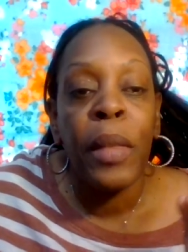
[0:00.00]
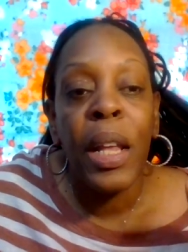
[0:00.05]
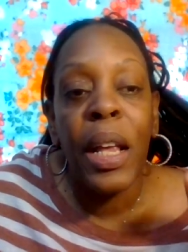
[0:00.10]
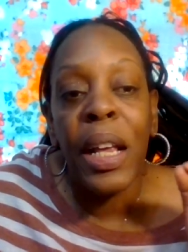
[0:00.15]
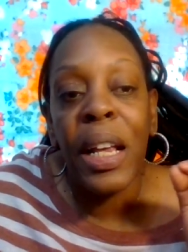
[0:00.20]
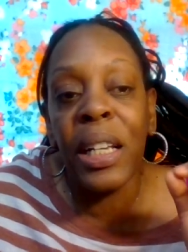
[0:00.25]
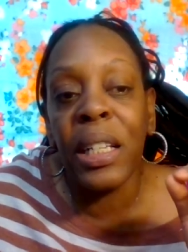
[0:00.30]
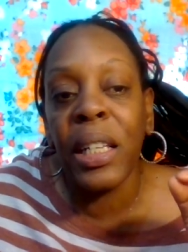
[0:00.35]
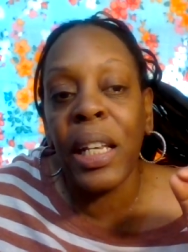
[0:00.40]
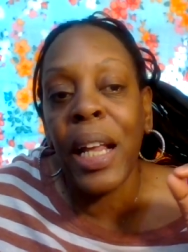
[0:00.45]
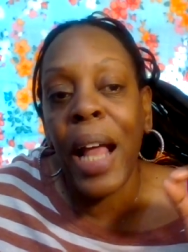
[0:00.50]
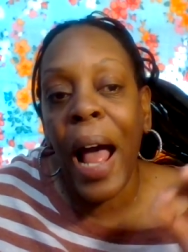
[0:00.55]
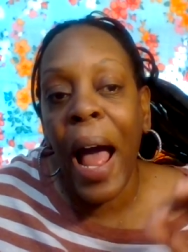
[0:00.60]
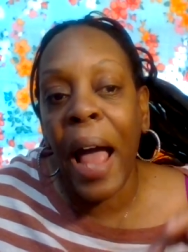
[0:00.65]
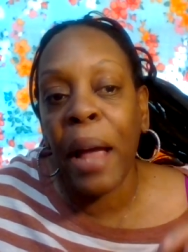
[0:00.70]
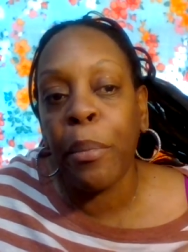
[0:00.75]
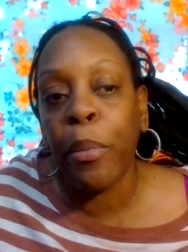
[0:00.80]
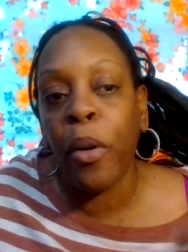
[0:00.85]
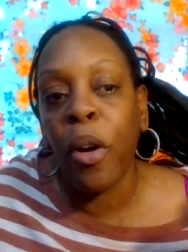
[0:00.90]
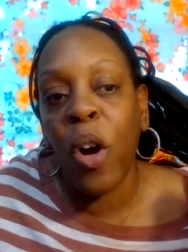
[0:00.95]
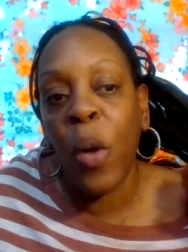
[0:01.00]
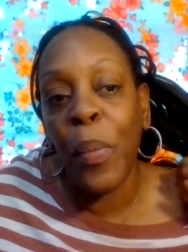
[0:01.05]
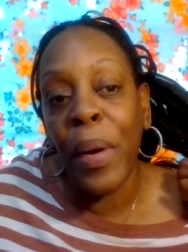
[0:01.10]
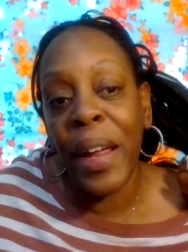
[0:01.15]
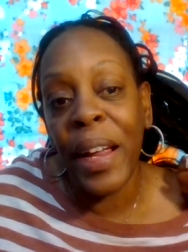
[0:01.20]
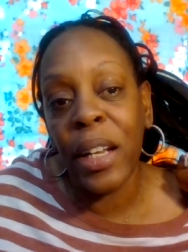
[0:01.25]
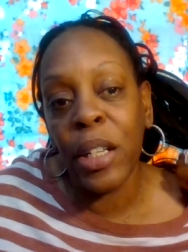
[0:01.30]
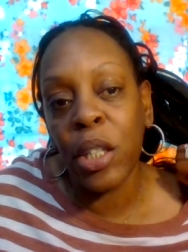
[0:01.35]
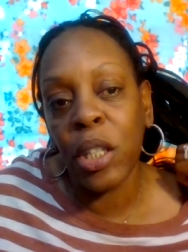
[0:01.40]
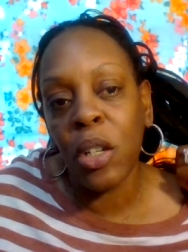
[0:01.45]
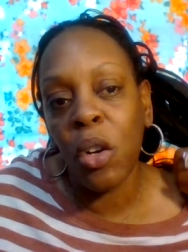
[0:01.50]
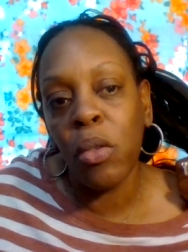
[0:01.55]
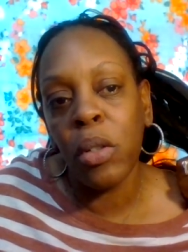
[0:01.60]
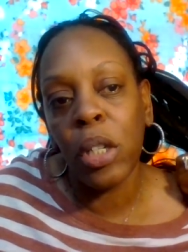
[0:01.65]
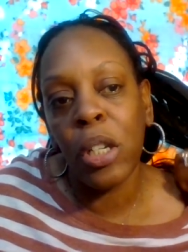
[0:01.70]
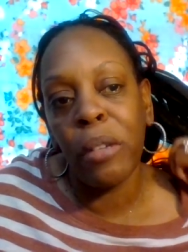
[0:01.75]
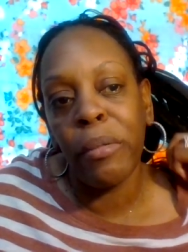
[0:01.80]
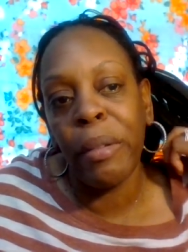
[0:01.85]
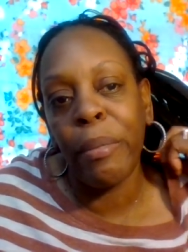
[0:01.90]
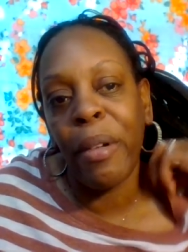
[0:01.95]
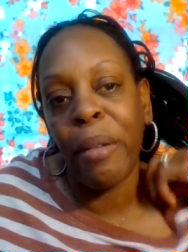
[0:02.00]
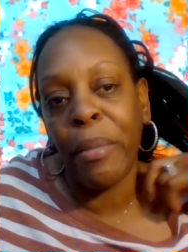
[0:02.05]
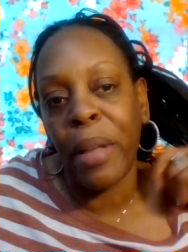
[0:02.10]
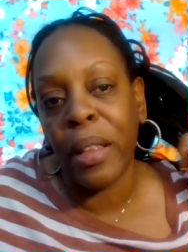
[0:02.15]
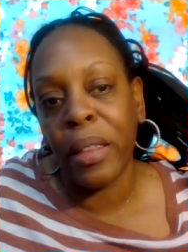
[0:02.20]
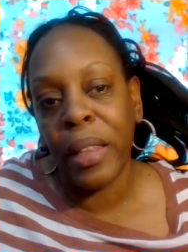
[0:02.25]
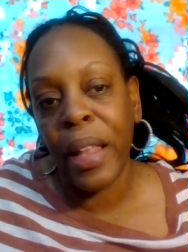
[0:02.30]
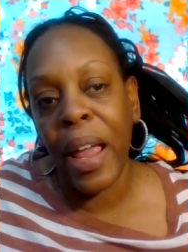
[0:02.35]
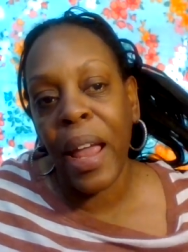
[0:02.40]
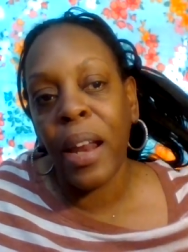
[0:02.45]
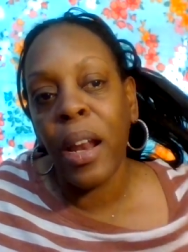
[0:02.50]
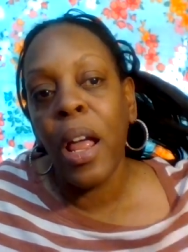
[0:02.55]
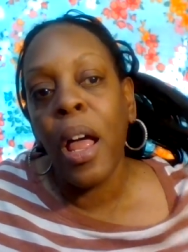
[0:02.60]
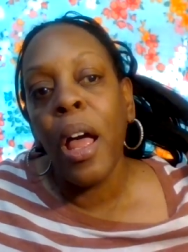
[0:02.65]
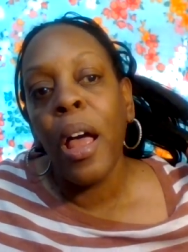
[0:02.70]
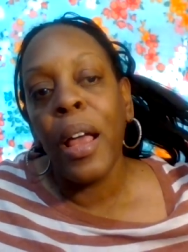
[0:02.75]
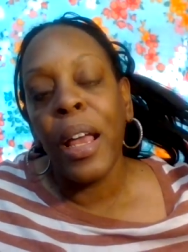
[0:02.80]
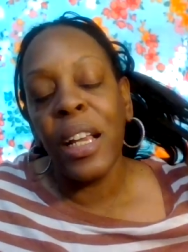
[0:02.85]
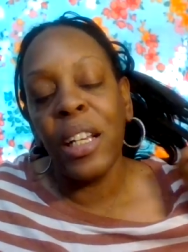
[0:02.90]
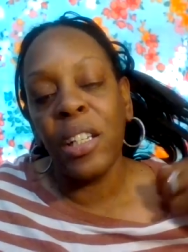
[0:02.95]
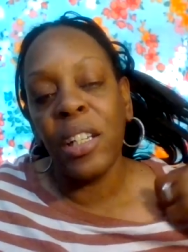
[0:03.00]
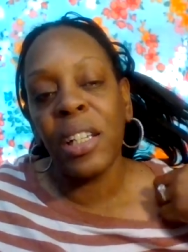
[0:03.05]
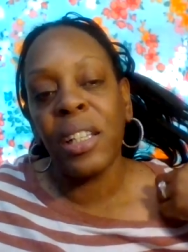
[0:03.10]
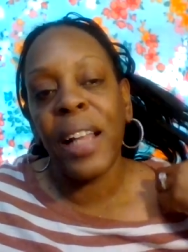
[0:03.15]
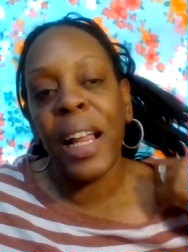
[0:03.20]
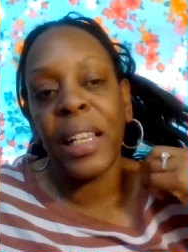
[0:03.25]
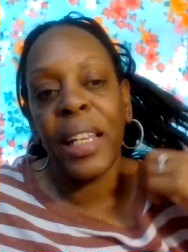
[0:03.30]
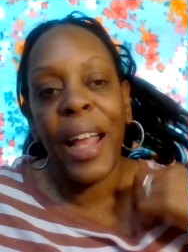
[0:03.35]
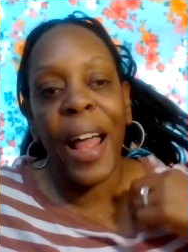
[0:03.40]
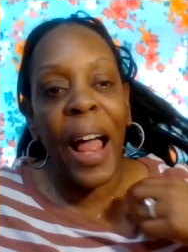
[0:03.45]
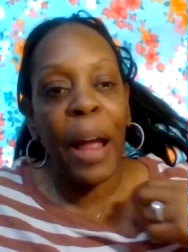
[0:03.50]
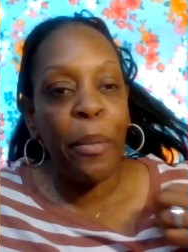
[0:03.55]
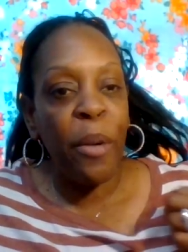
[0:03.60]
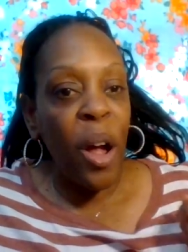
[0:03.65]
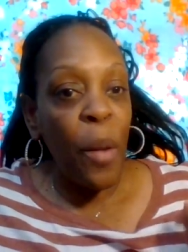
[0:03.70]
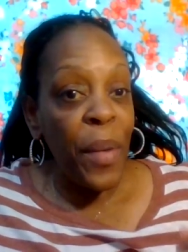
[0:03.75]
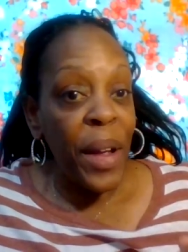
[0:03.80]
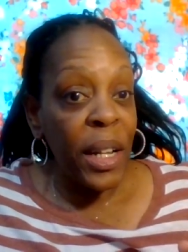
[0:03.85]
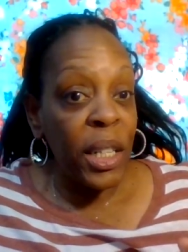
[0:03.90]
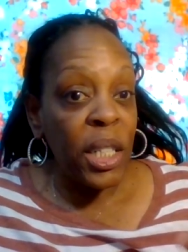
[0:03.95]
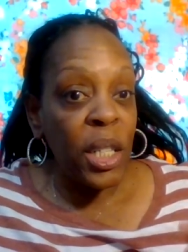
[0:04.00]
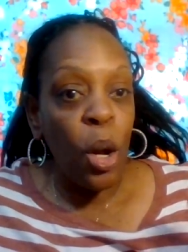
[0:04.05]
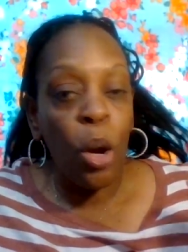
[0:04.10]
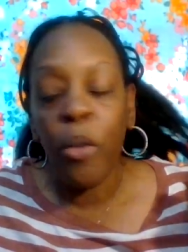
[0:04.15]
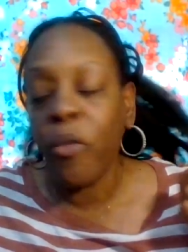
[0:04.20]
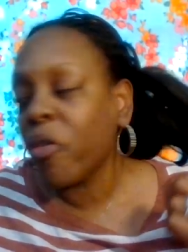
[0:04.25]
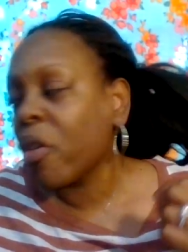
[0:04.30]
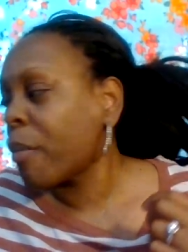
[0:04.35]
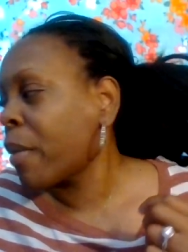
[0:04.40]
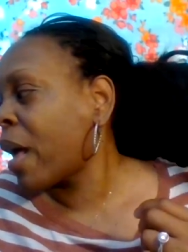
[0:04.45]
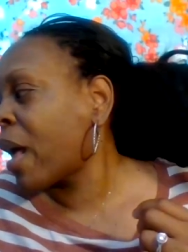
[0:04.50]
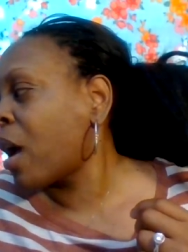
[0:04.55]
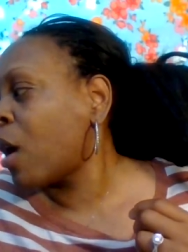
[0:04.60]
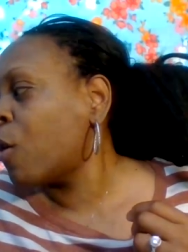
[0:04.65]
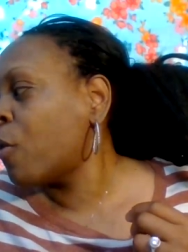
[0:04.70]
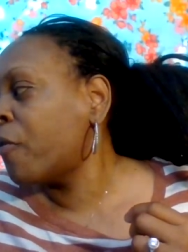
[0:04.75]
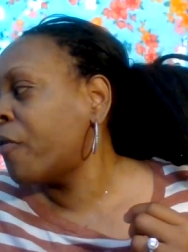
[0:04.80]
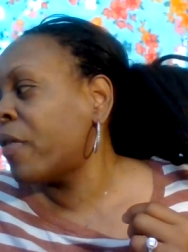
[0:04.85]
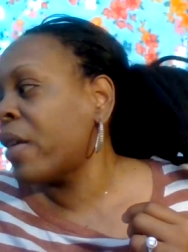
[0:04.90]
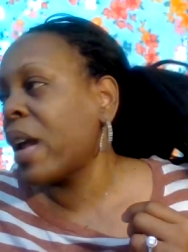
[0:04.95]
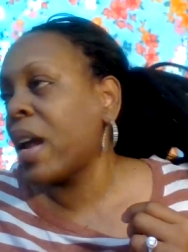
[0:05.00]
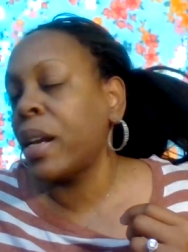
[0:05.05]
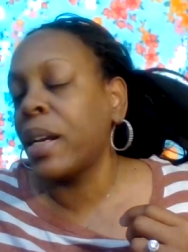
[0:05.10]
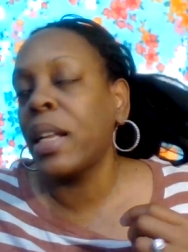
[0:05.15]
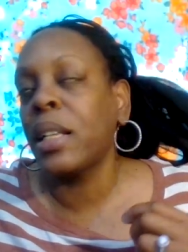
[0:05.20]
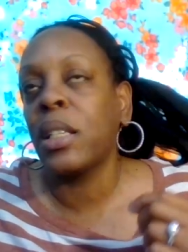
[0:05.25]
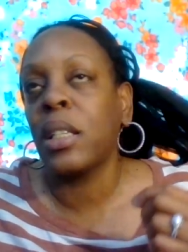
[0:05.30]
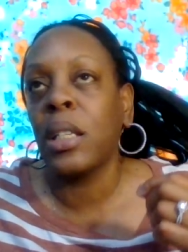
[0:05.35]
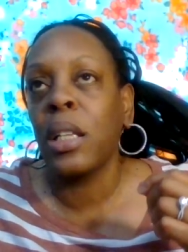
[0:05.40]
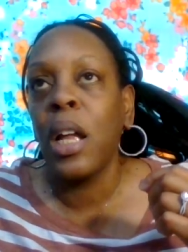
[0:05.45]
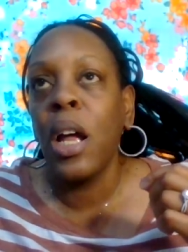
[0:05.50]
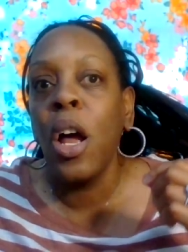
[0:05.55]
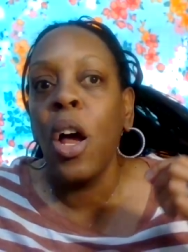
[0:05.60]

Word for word: is the eyebrow pencil like that it's just like the eyebrow pencil from elf and it's